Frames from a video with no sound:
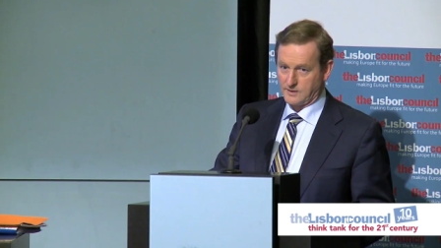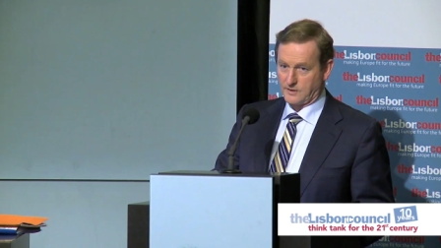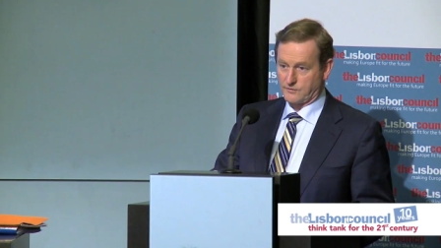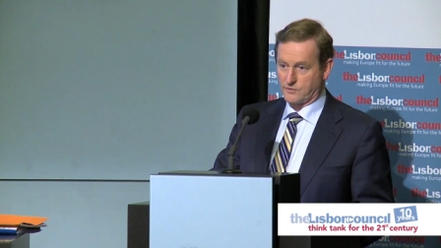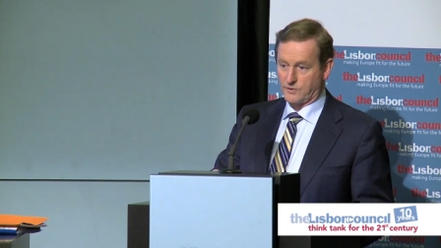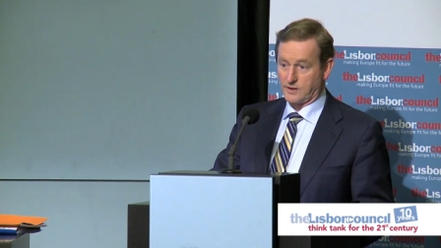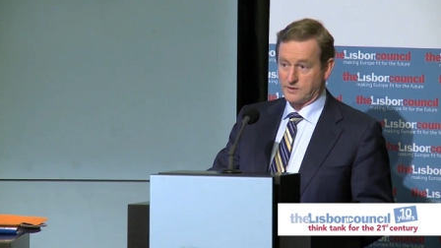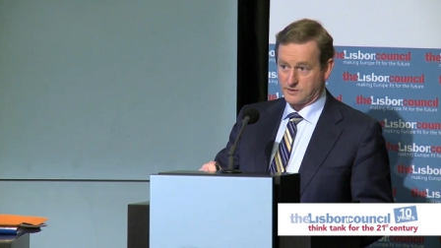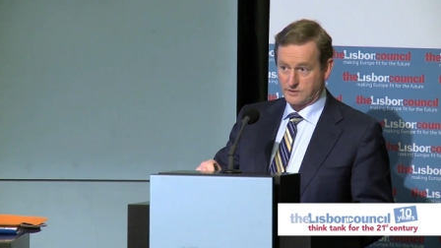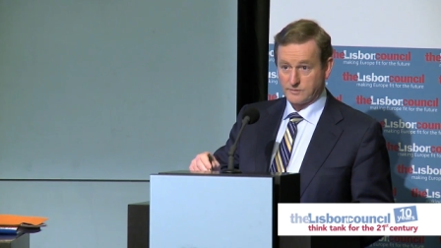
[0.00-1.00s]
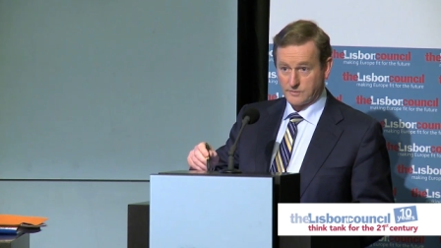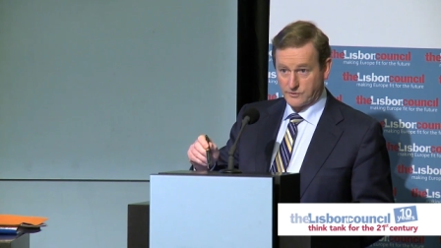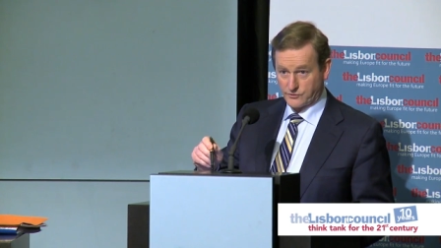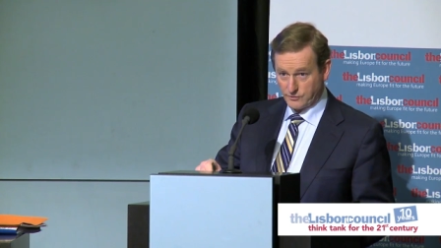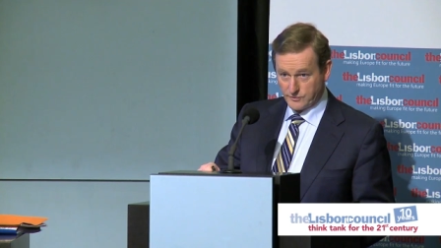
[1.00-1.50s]
that requires
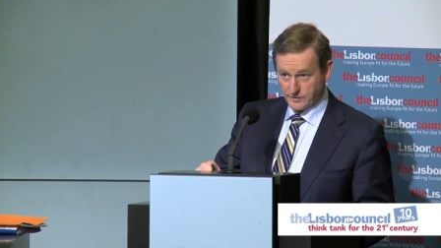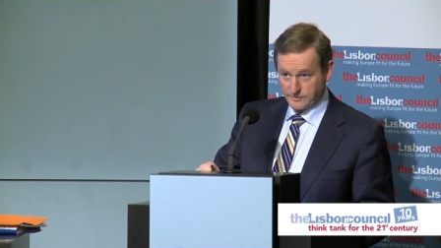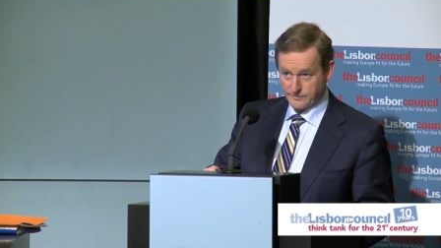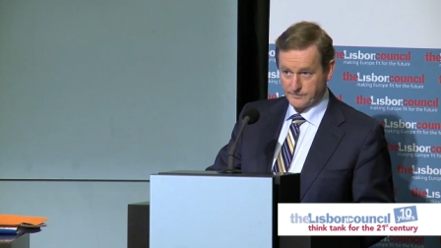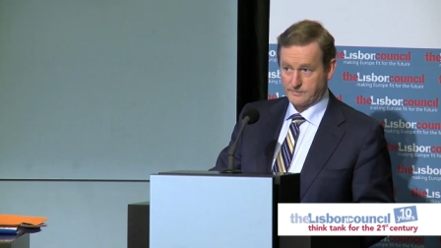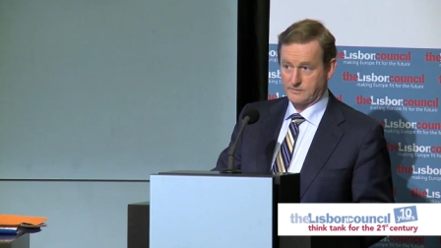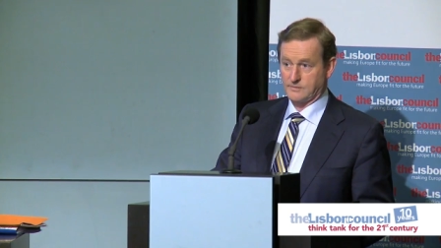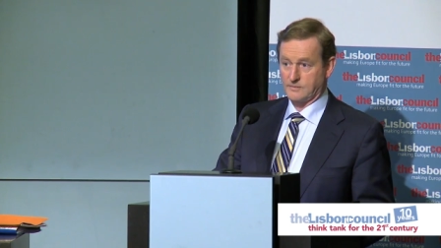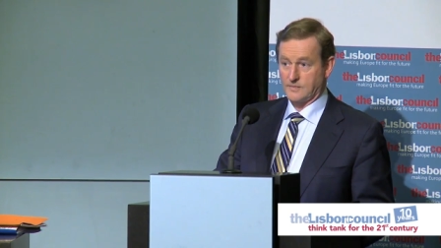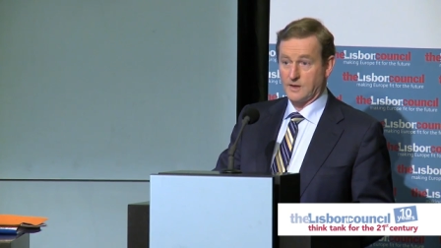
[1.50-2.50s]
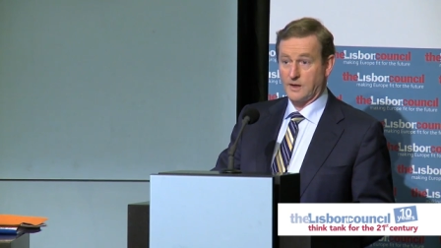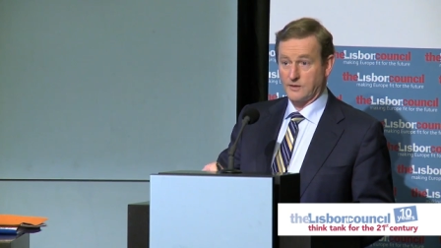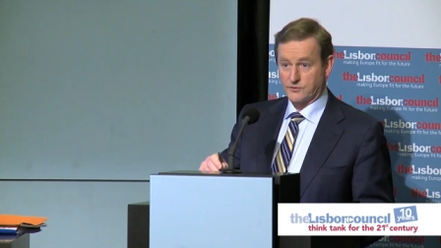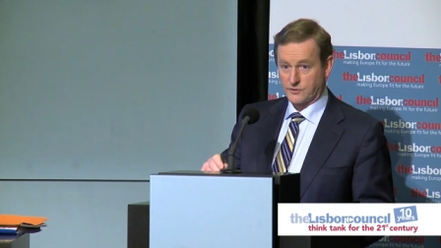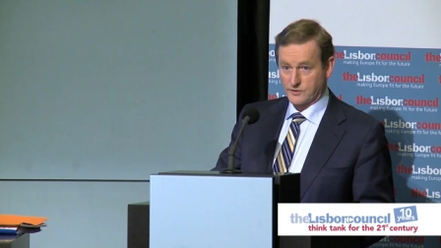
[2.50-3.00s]
truth
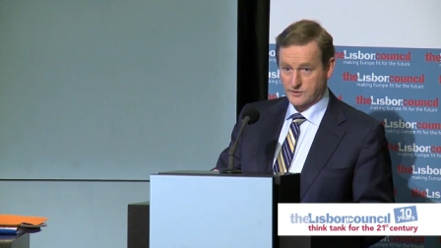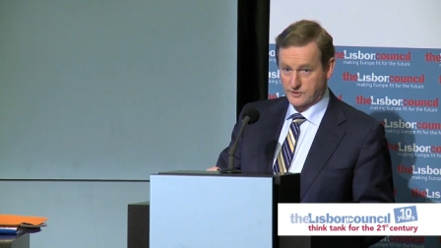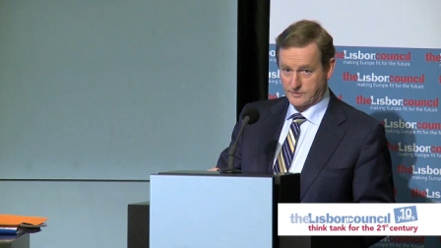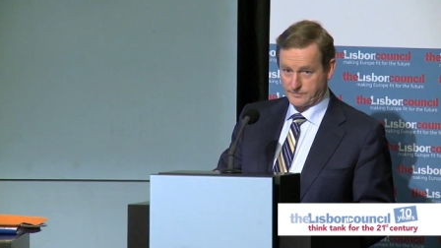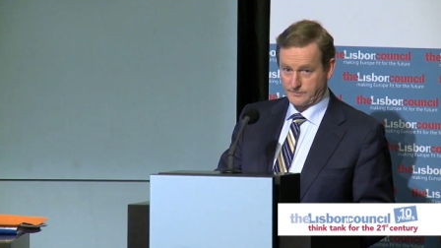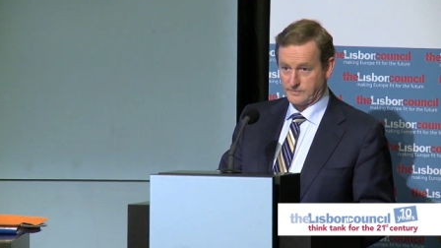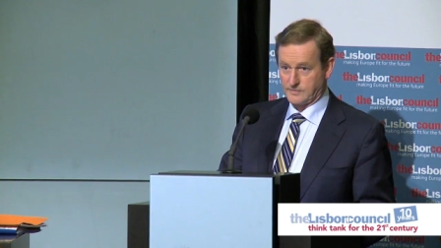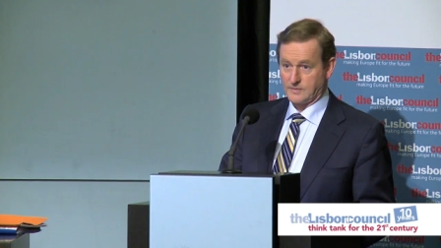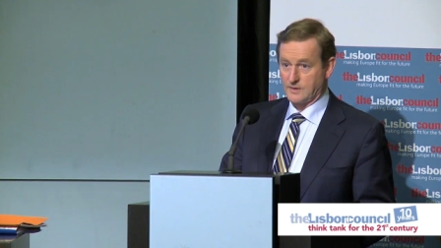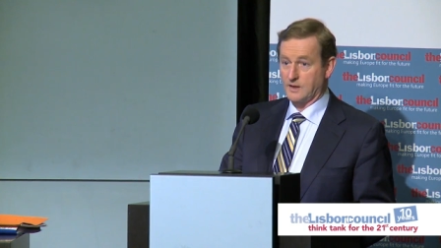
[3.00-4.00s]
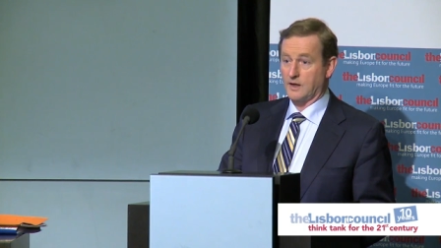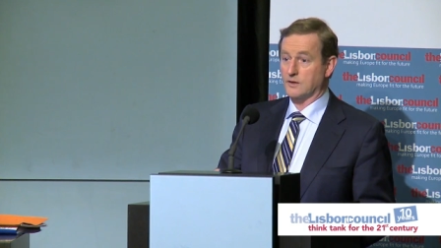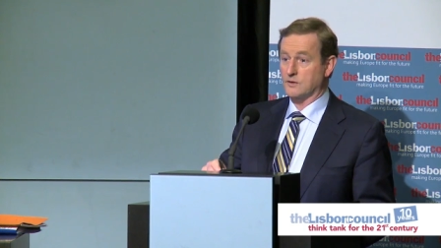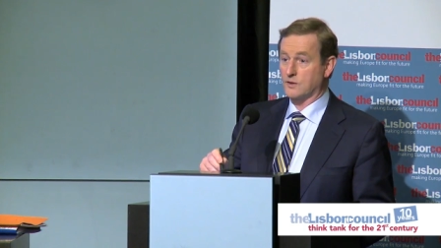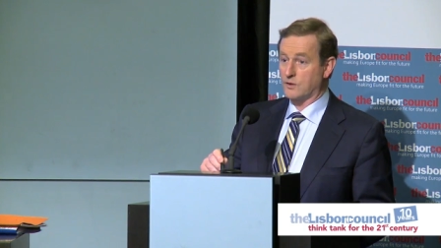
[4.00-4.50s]
and trust
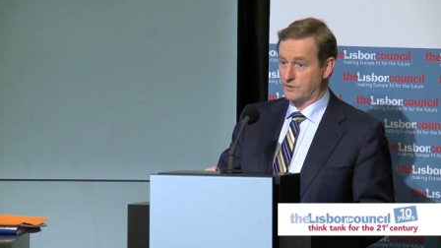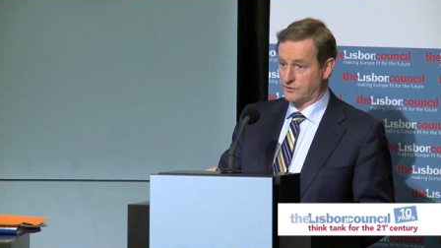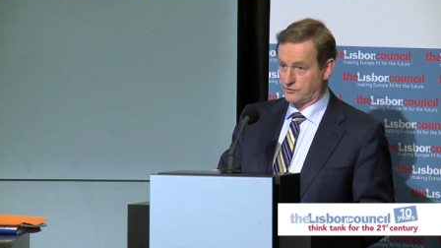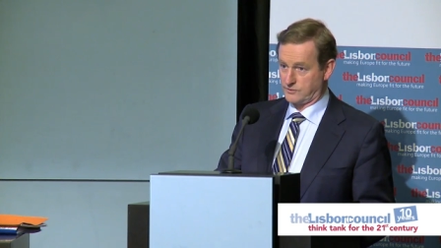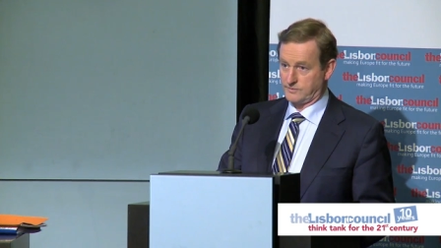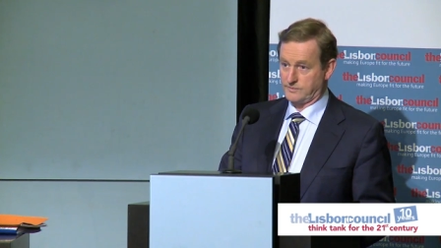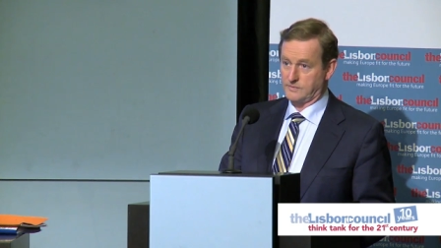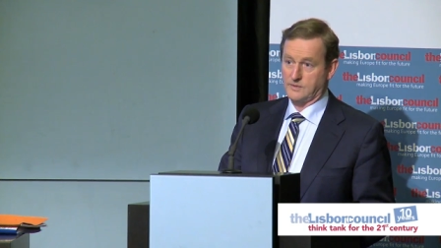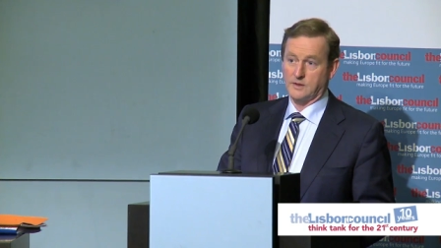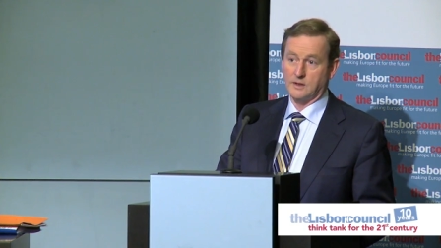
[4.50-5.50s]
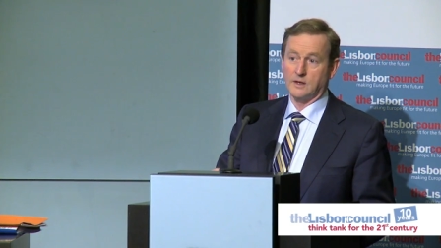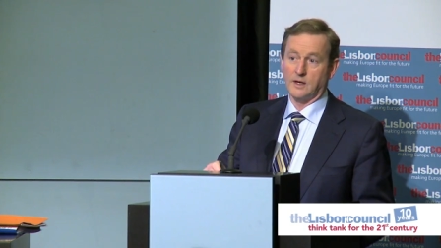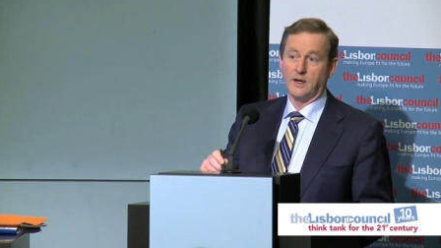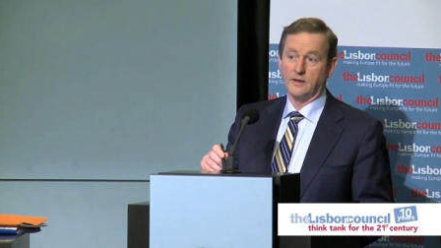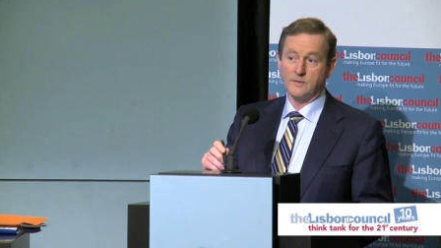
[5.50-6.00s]
and courage
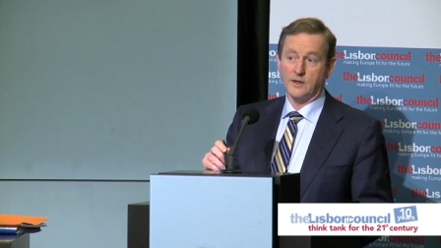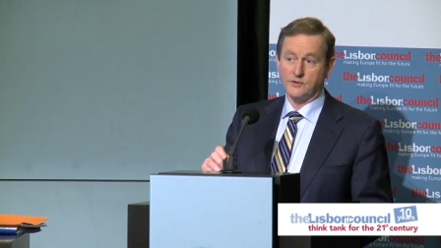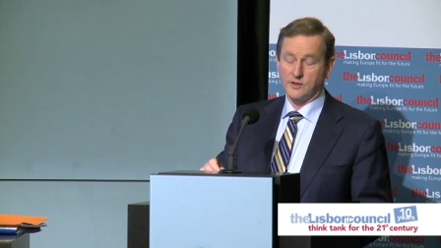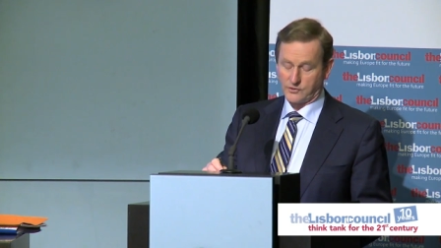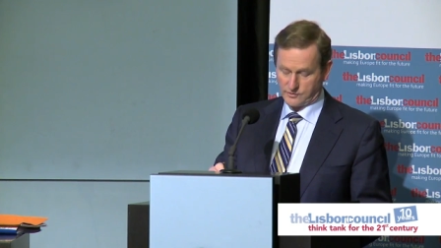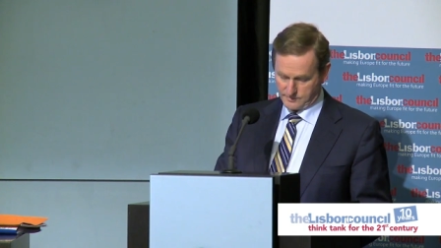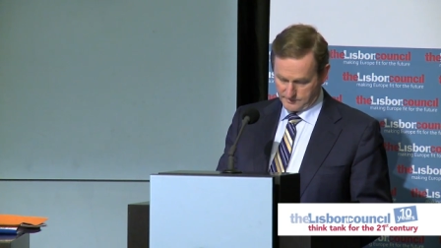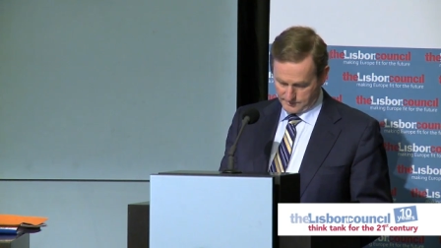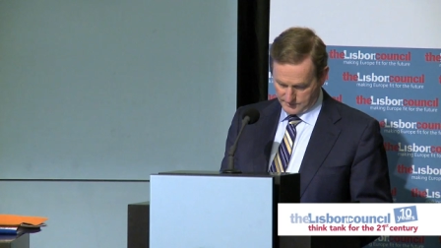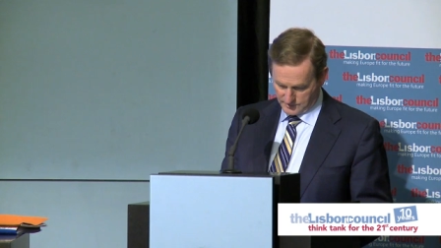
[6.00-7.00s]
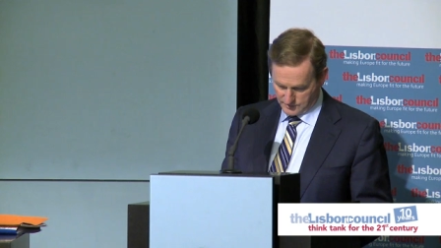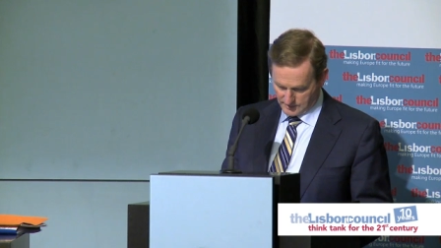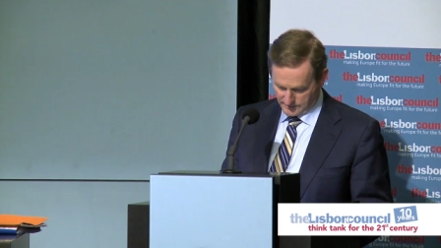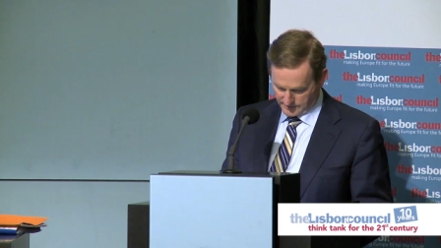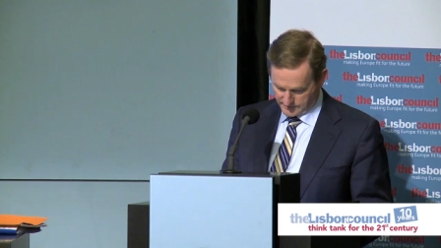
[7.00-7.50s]
and imagination to
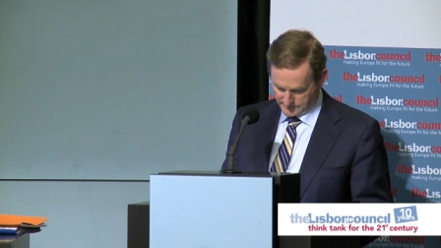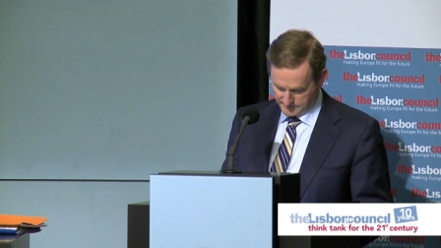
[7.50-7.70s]
deal with it.